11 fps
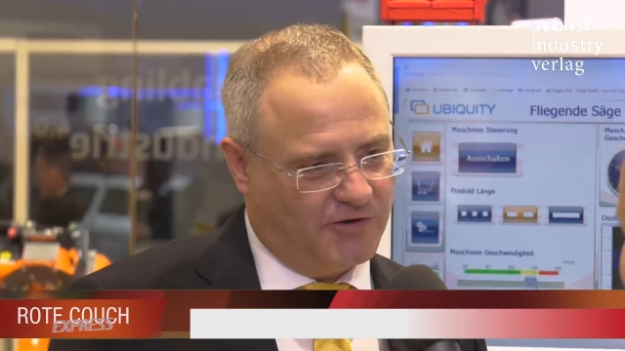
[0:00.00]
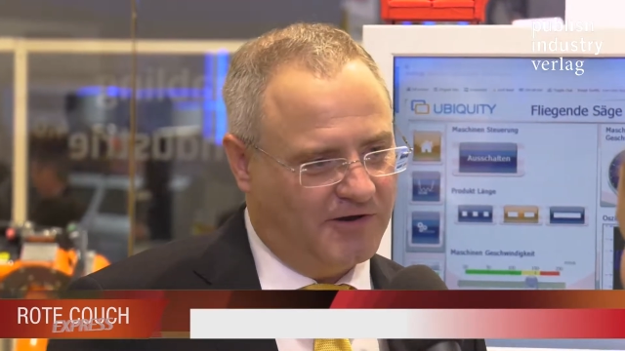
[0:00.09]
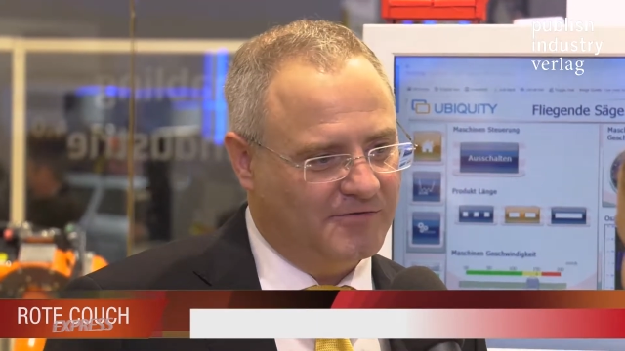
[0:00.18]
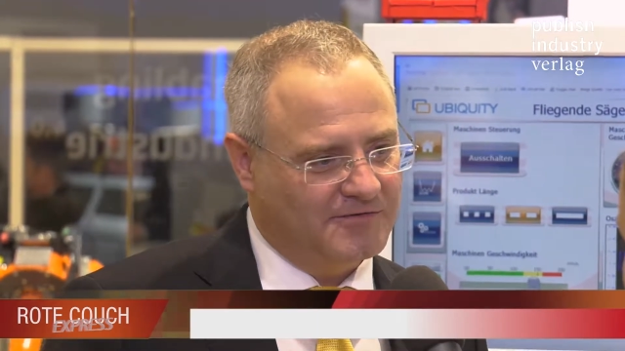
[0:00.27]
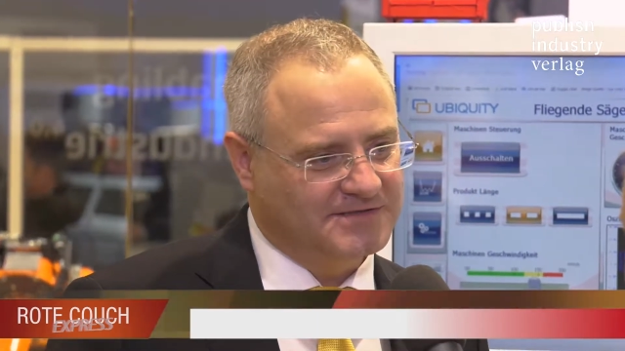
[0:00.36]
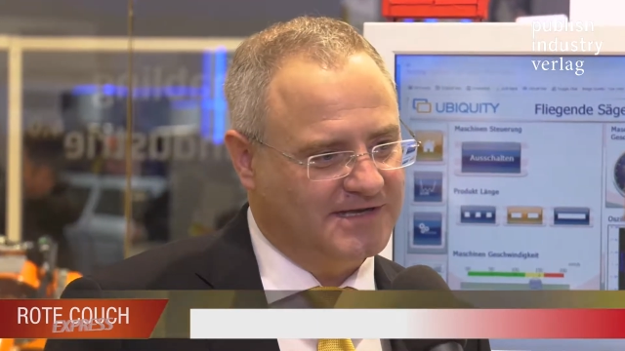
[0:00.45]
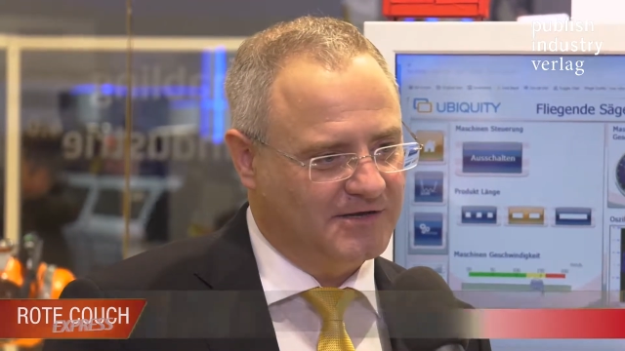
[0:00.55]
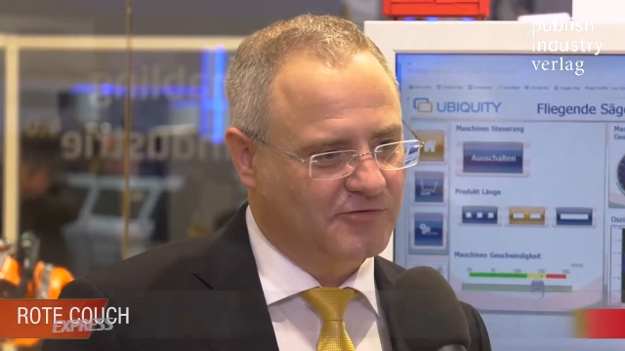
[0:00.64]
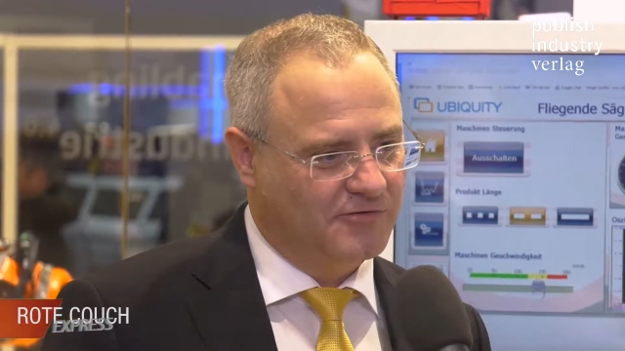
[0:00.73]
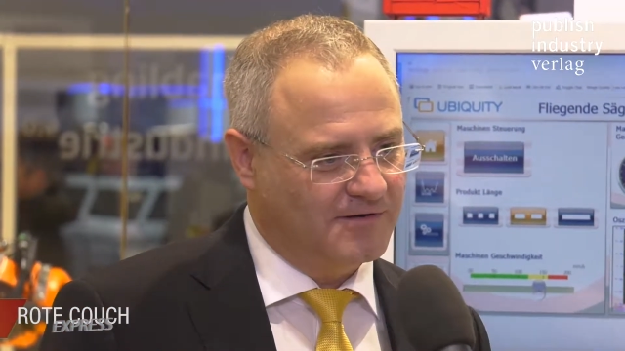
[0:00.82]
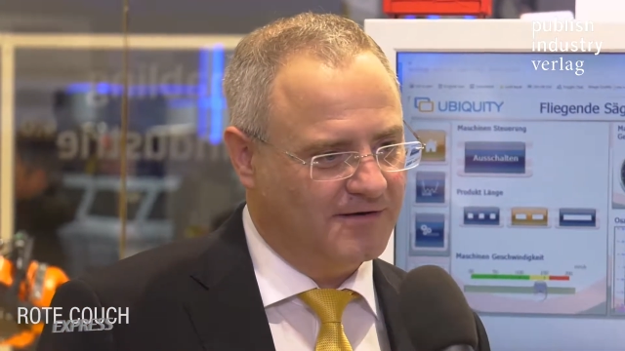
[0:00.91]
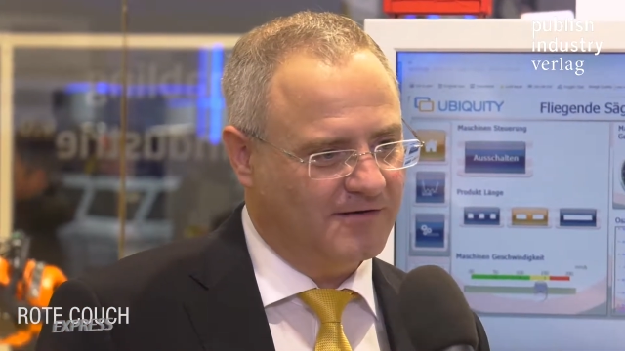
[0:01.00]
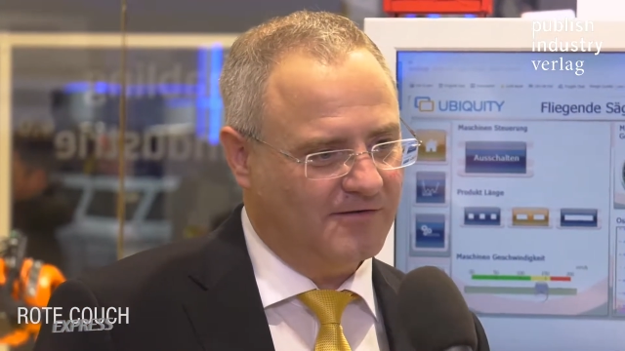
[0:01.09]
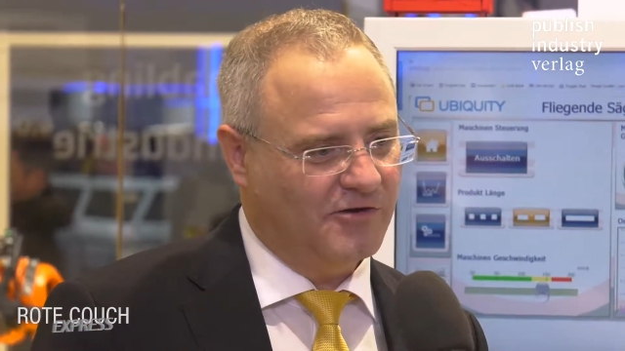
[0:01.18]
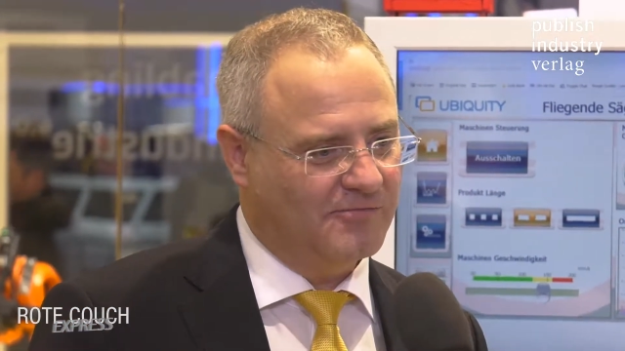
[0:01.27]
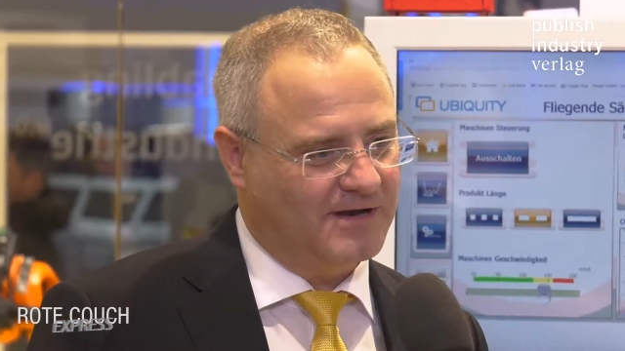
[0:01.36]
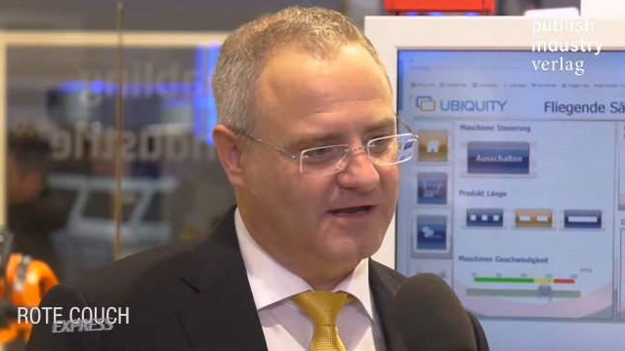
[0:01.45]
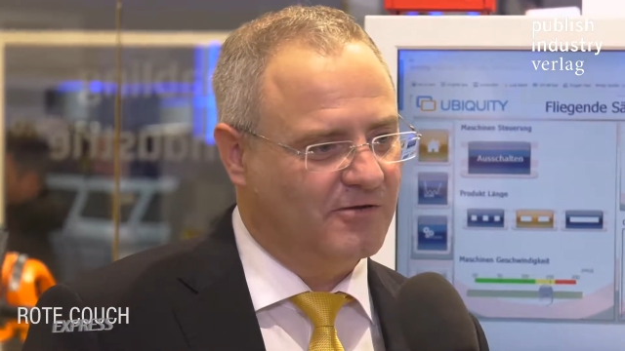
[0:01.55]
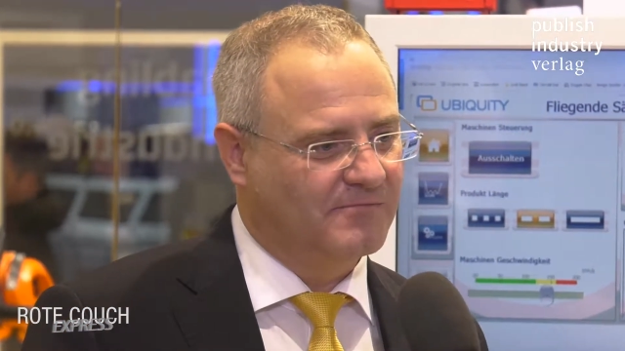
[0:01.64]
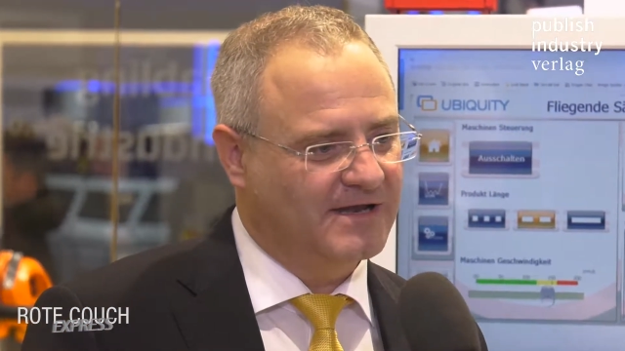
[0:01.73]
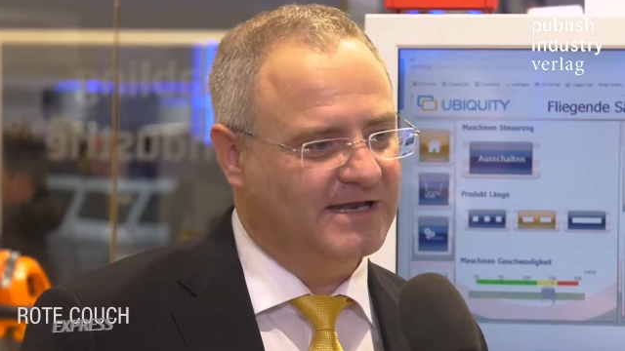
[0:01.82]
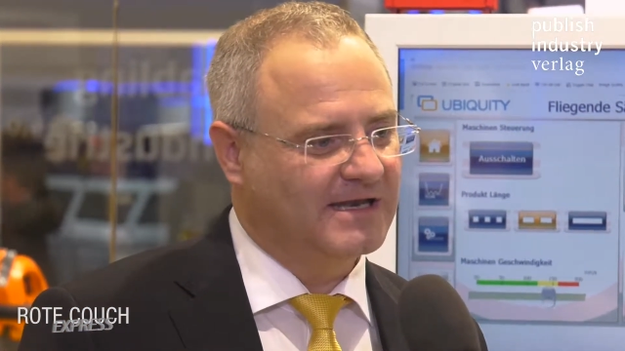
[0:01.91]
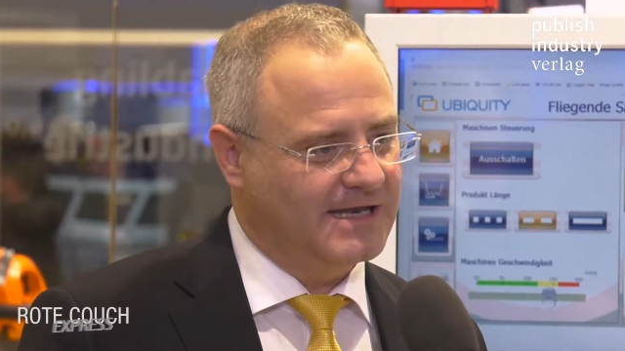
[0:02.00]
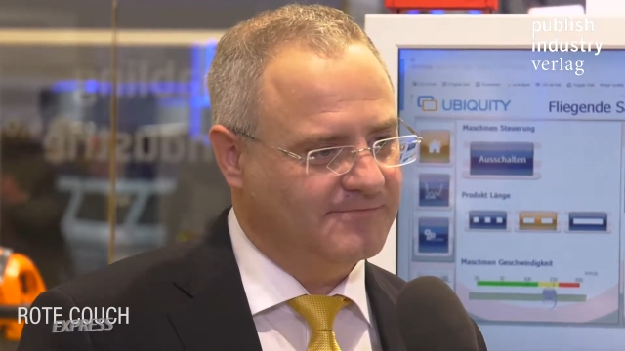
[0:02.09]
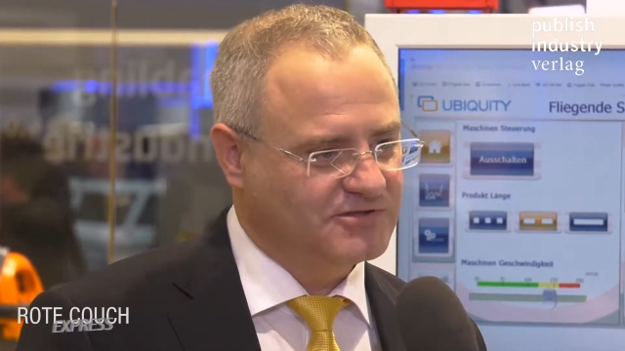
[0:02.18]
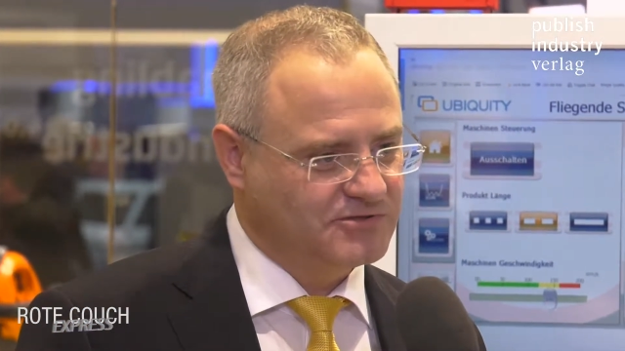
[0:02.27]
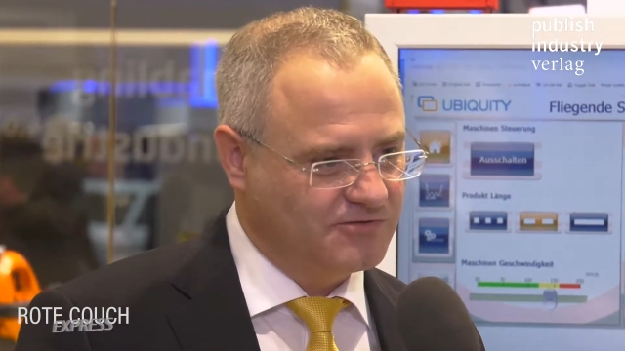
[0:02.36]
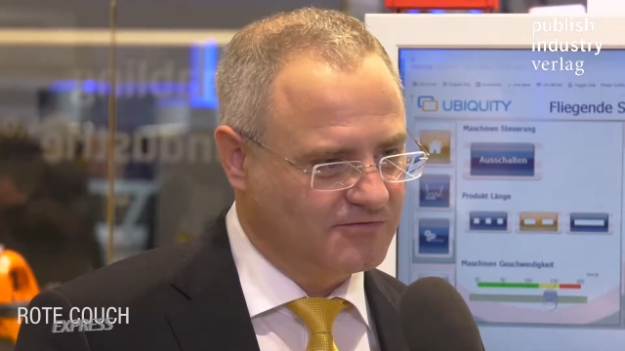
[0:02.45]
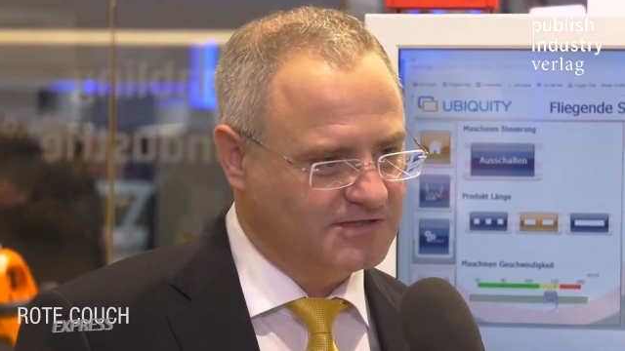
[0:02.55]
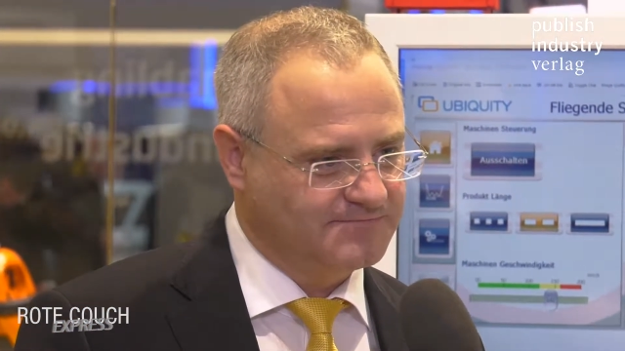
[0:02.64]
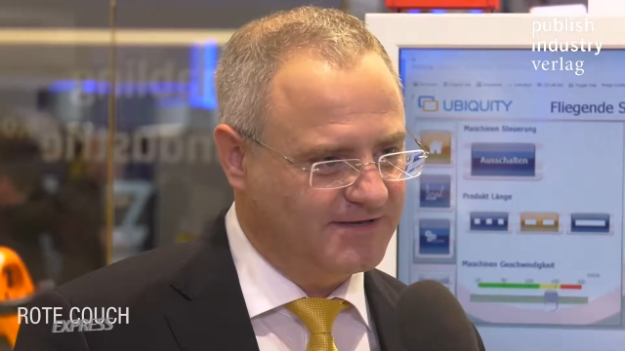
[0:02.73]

This means that we can serve our customers over the entire